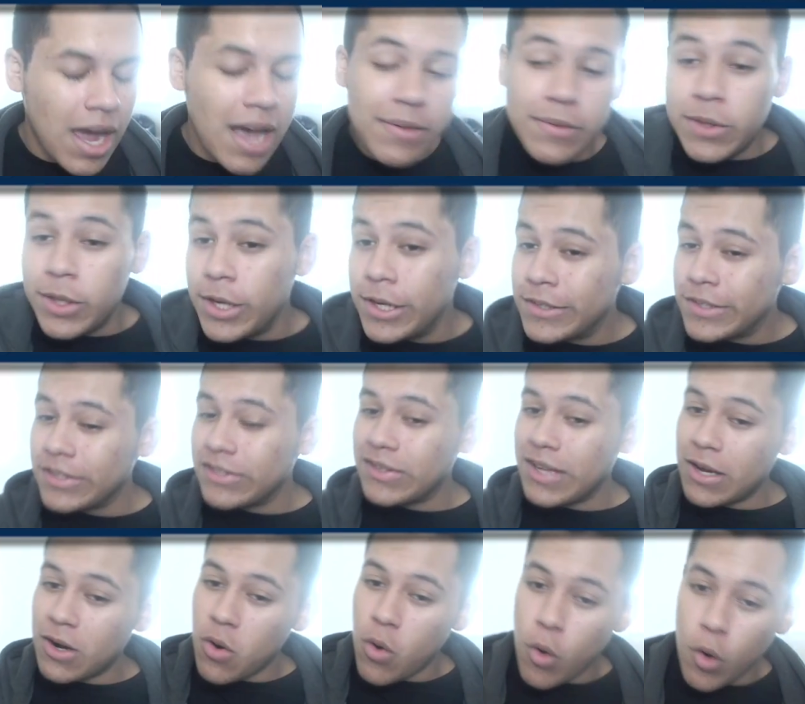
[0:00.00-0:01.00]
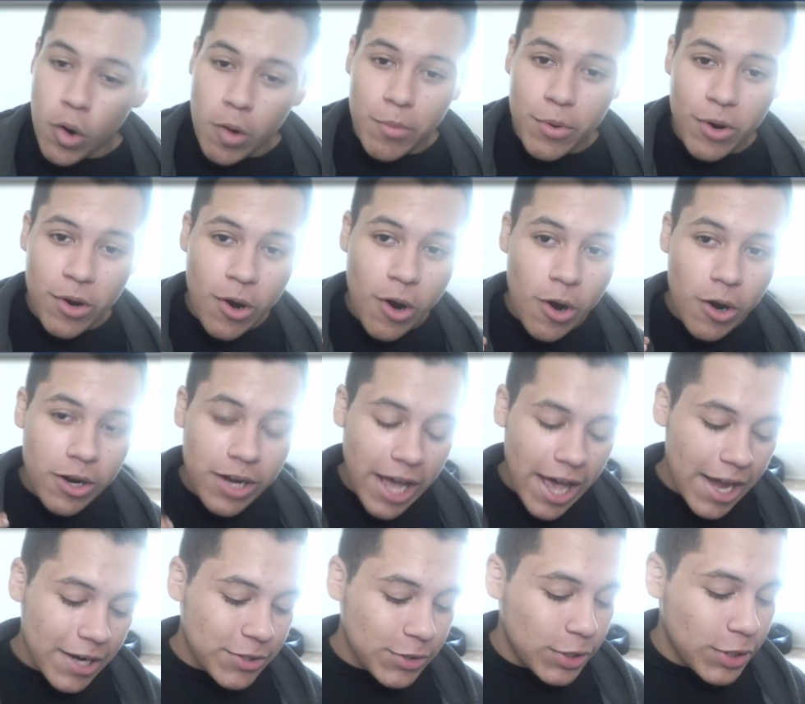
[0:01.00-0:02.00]
At least it's not a horrible card.
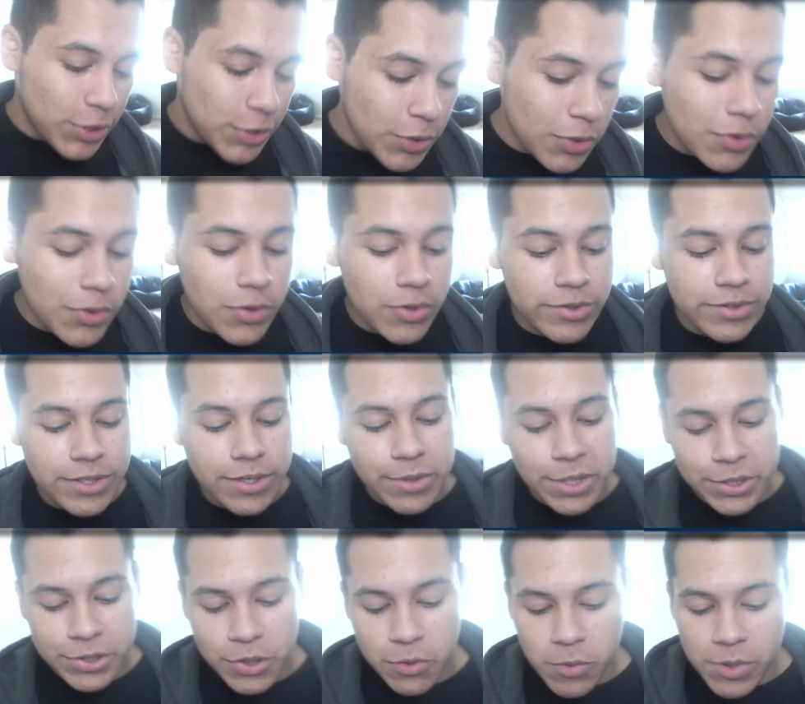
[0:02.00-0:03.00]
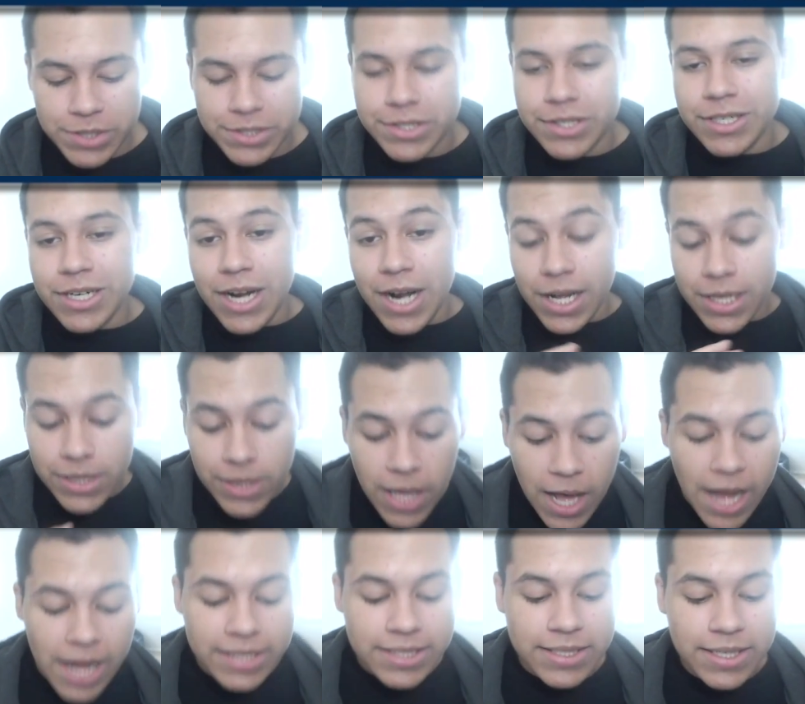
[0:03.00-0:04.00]
I actually do use the Electro Wizard a
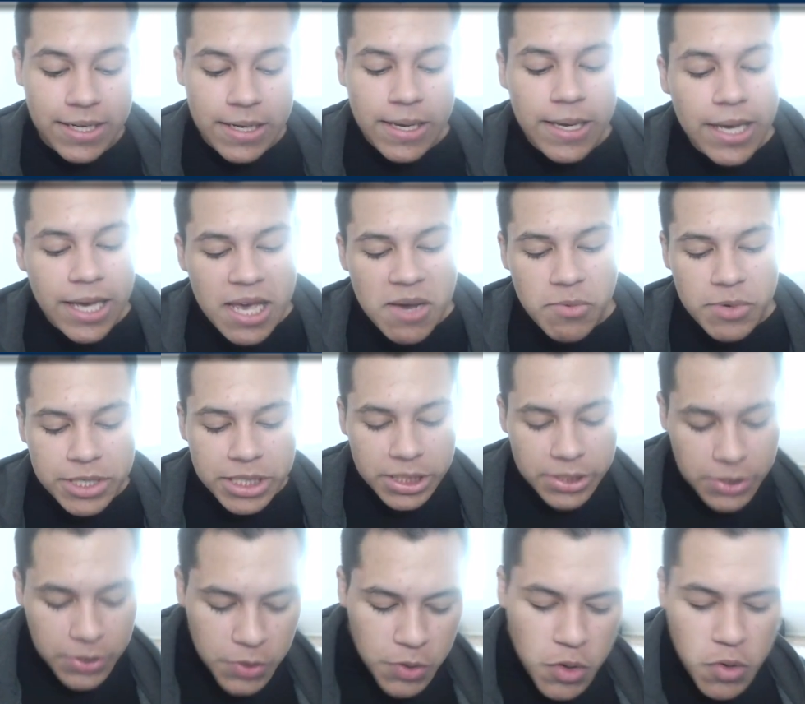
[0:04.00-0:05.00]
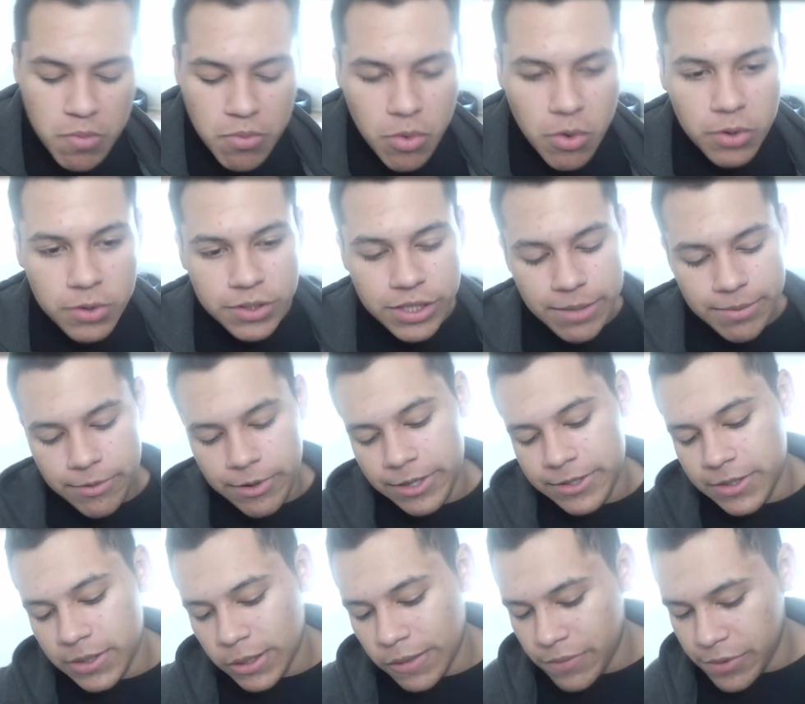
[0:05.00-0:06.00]
lot. And we need two more to upgrade
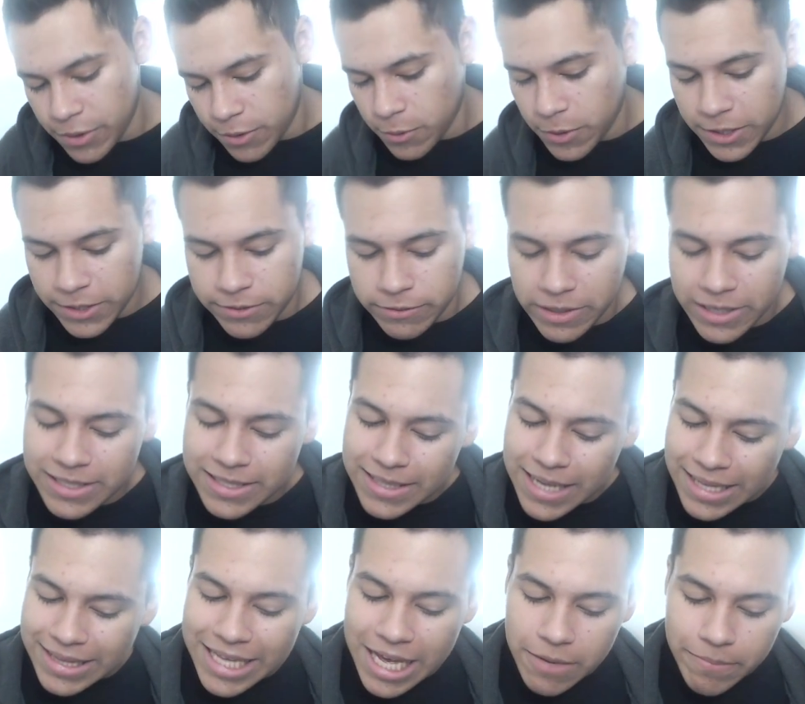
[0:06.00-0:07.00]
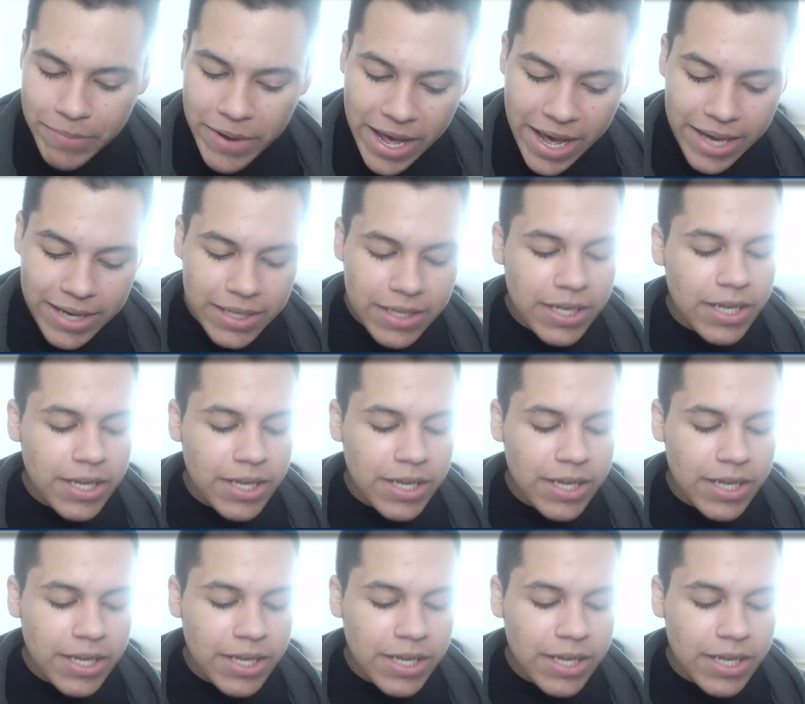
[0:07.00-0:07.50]
to level 3. So that's not that bad.